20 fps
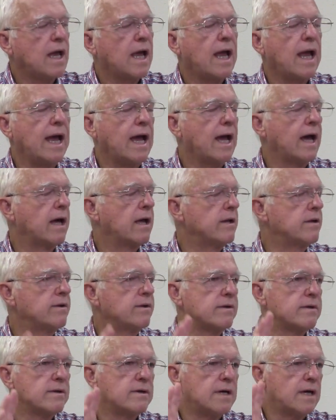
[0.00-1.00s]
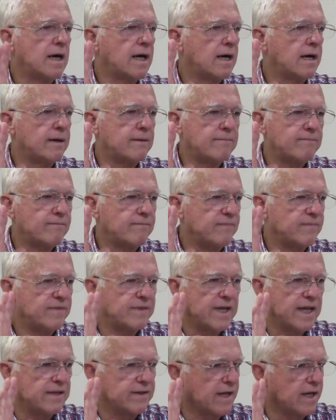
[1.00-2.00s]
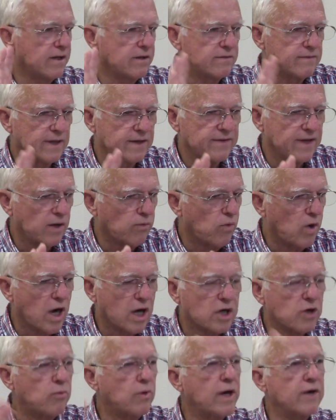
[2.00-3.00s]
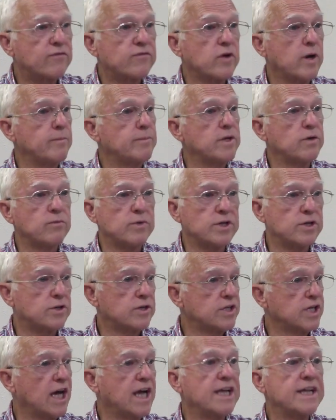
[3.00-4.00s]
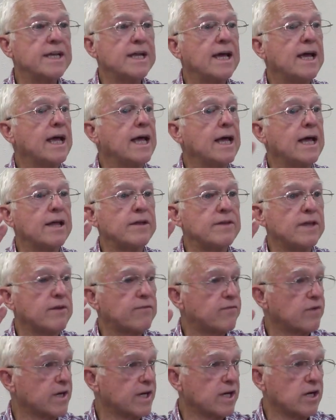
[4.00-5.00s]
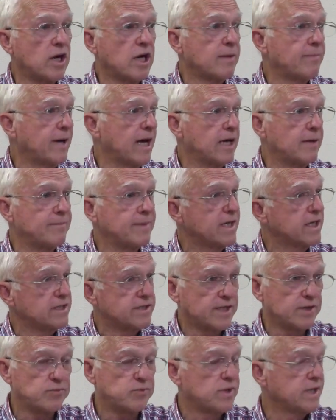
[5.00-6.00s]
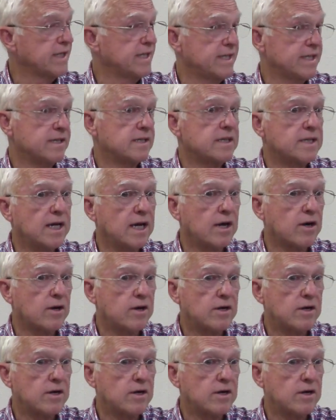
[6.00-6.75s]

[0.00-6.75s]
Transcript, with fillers: And um, then they then they walk away from you when you're done and they forget all about it because they really didn't care.